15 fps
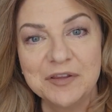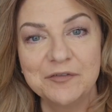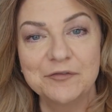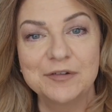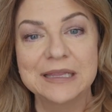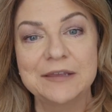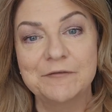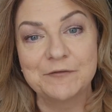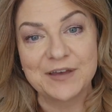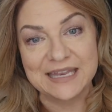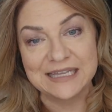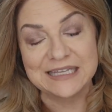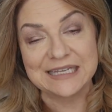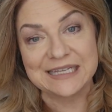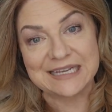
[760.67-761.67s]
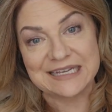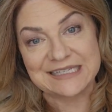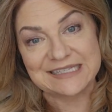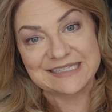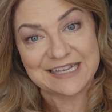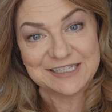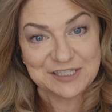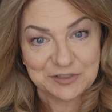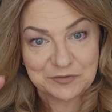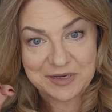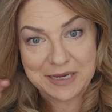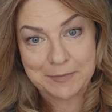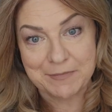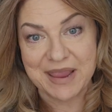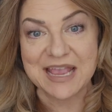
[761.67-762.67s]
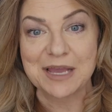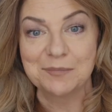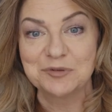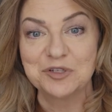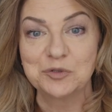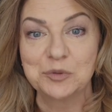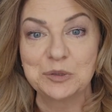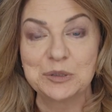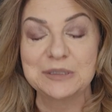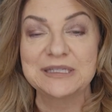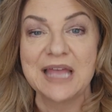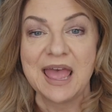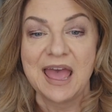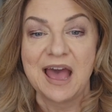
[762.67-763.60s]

of really fun little accessory makeup tools